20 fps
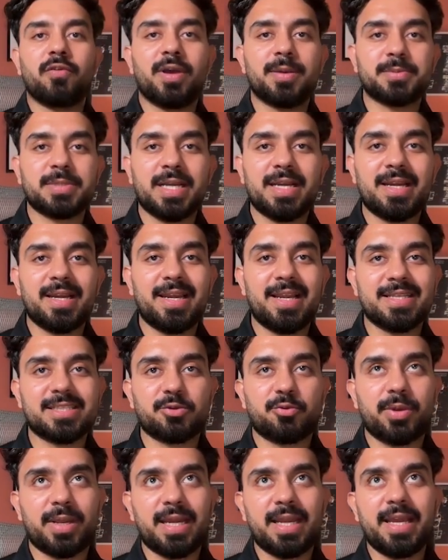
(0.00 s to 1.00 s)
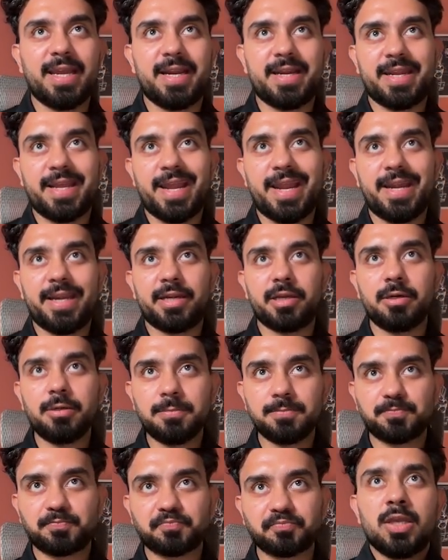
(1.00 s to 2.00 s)
website. Let's quickly hit enter.
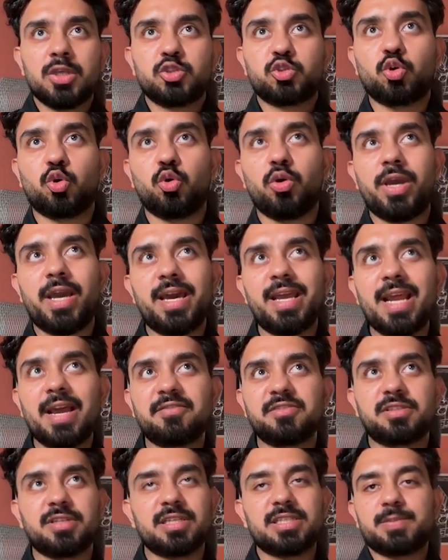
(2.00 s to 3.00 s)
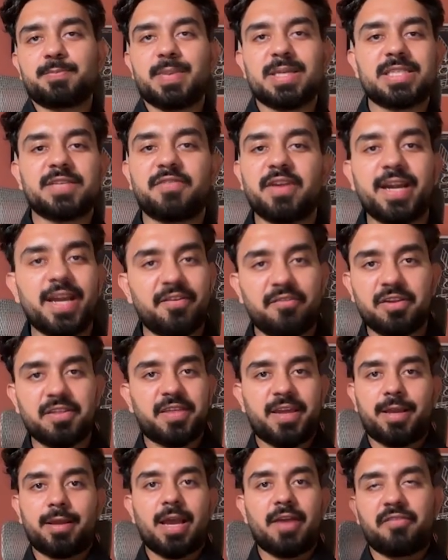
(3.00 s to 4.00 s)
So here I've just specified
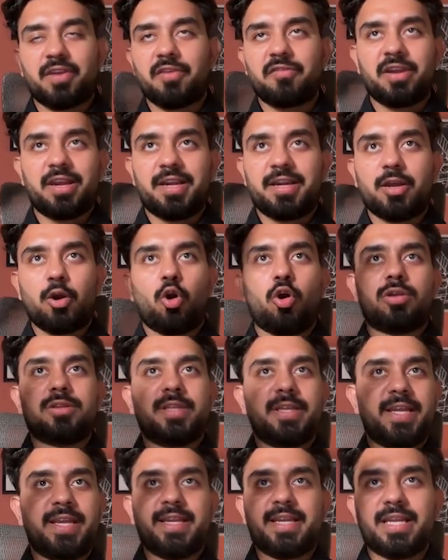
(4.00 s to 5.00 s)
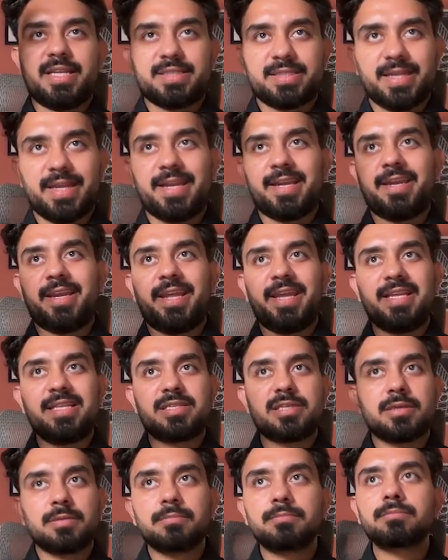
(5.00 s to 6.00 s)
everything. I've given it all the details that it
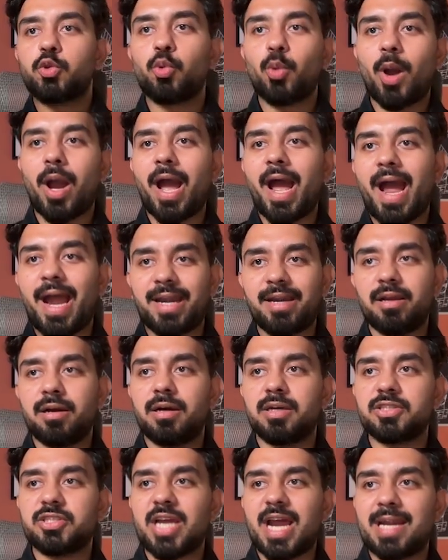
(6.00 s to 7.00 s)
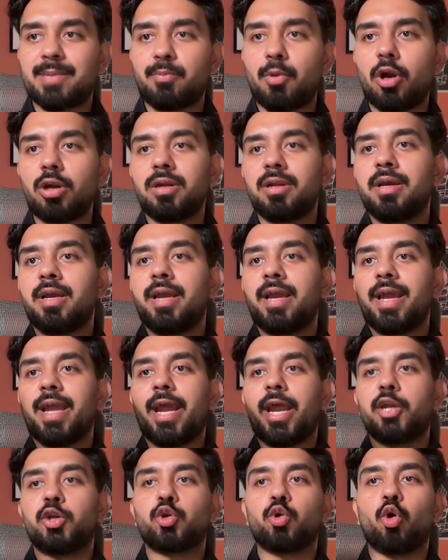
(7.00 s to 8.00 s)
needs to add a chatbot
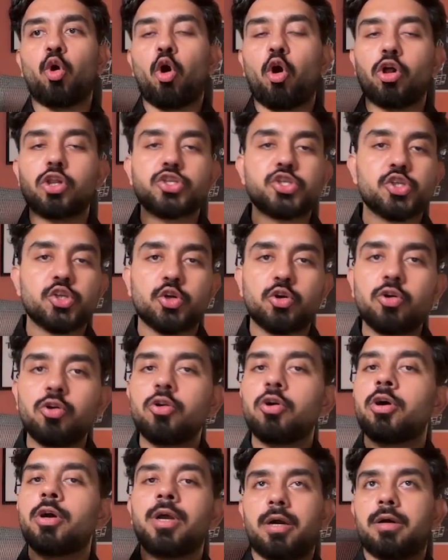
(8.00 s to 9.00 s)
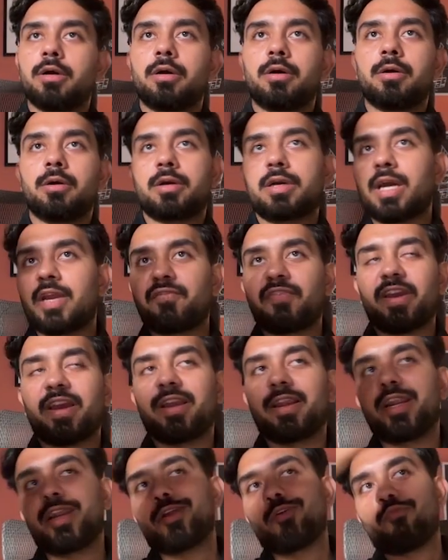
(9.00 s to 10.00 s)
and to also
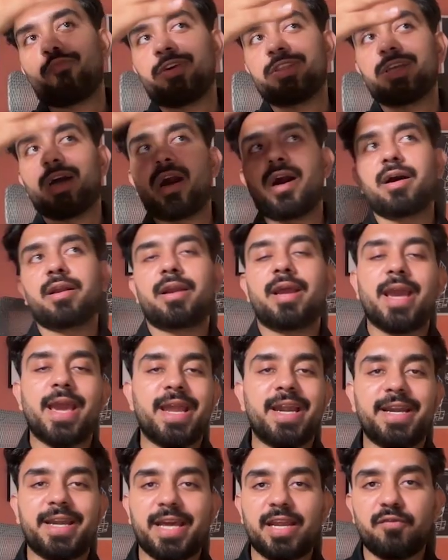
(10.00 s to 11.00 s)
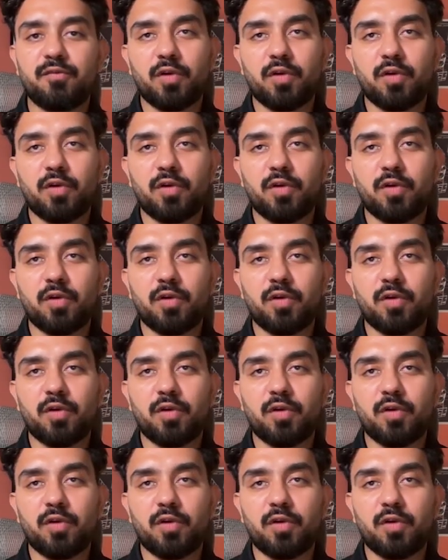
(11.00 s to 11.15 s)
configure it with our n8n